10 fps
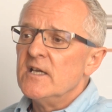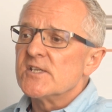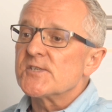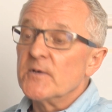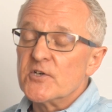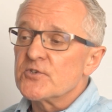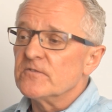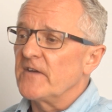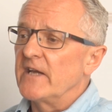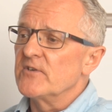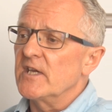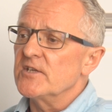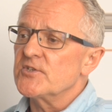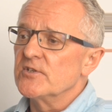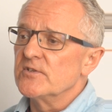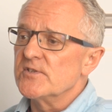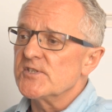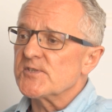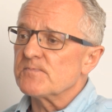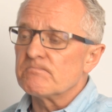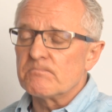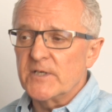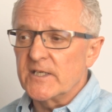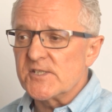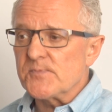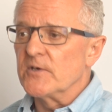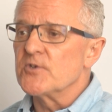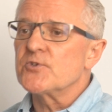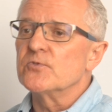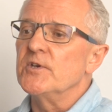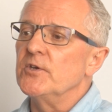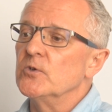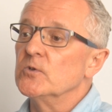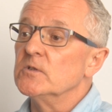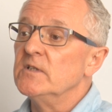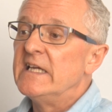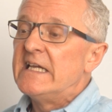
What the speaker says: spiritual foundations, bringing spiritual renewal,